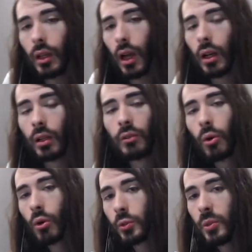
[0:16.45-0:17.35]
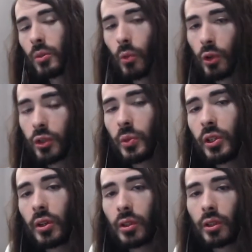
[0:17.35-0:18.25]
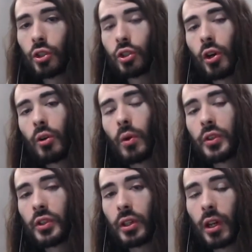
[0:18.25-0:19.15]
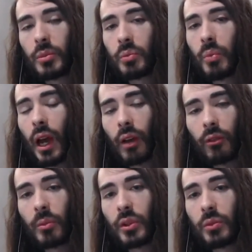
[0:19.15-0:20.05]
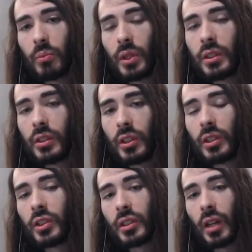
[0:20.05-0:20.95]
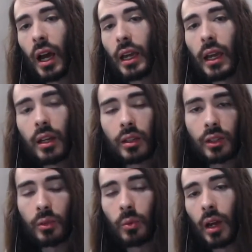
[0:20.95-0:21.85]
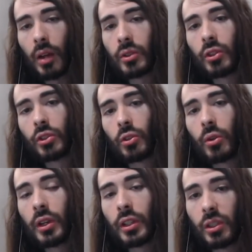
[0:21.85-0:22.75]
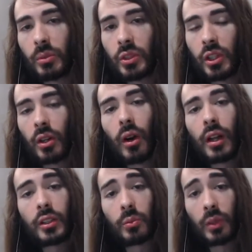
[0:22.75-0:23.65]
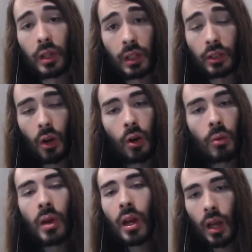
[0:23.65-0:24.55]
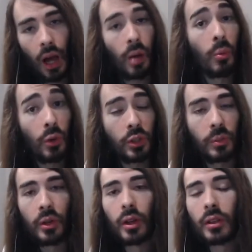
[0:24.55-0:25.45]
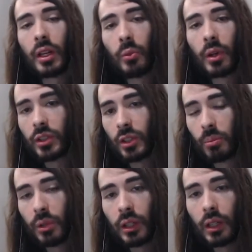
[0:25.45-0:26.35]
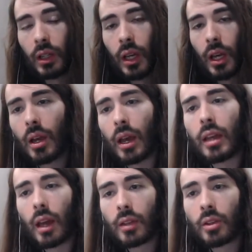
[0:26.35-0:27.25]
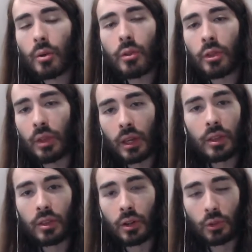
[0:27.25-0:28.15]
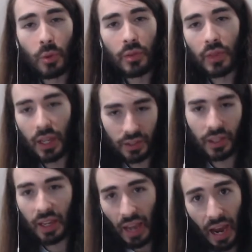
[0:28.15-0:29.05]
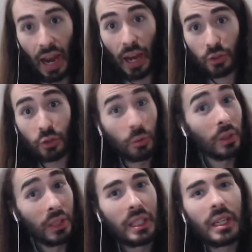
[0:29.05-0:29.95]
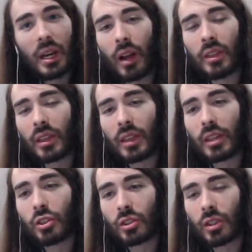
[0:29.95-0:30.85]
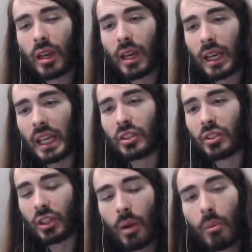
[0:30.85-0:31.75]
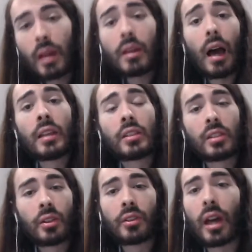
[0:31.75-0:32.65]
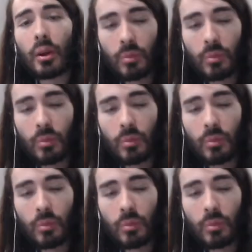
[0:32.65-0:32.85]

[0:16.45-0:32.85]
I'll of course be moist metering this show once it comes back from its mid-season hiatus. It went out to the store to get some cigarettes, and when it gets home, I'll moist meter it then when it's complete. And I don't think there's one that's like actually, I think they just exist. But I still thought it would be